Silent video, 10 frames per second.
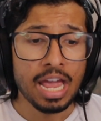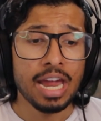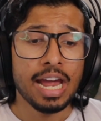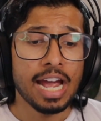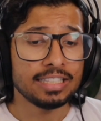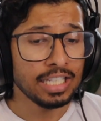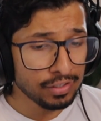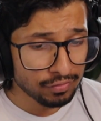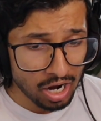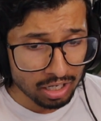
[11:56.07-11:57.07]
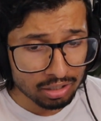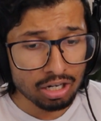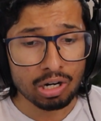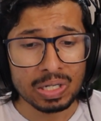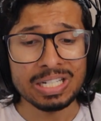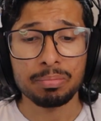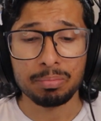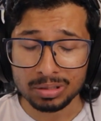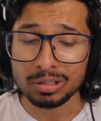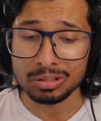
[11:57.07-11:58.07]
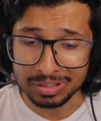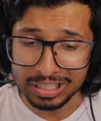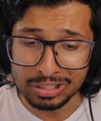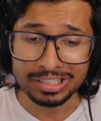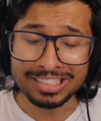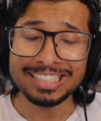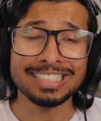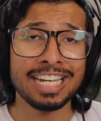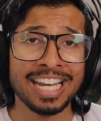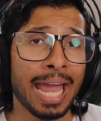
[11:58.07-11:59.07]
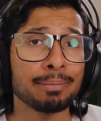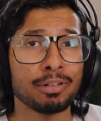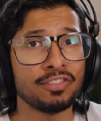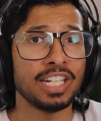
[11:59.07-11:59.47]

And then you've got concurrent Merkle trees. So this is a type of data